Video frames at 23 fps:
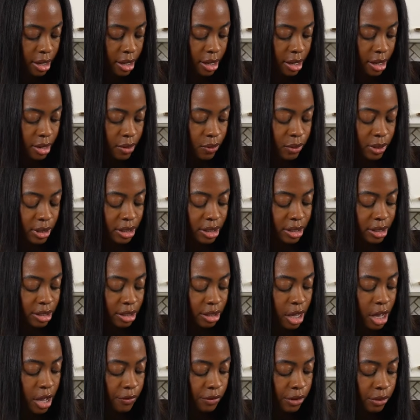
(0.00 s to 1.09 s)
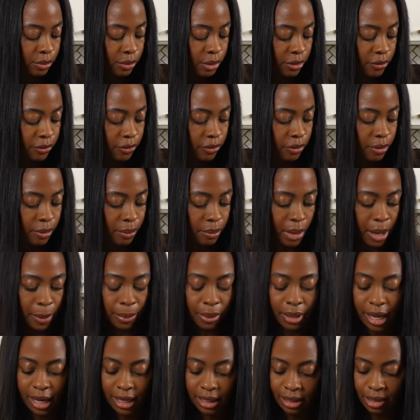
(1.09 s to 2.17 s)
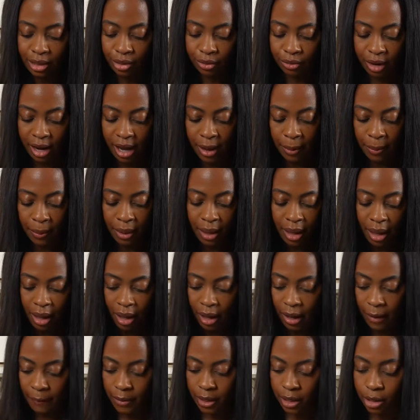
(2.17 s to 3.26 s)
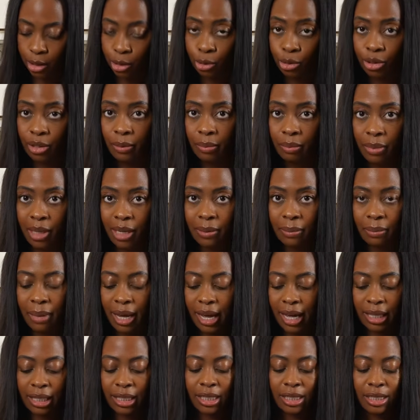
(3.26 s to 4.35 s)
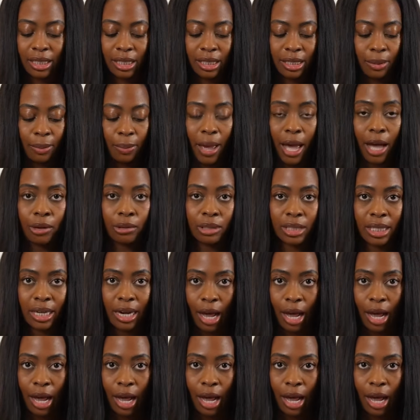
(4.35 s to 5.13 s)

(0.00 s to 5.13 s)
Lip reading: And once it's covered with my plastic wrap, I'm gonna use a meat mallet to pound it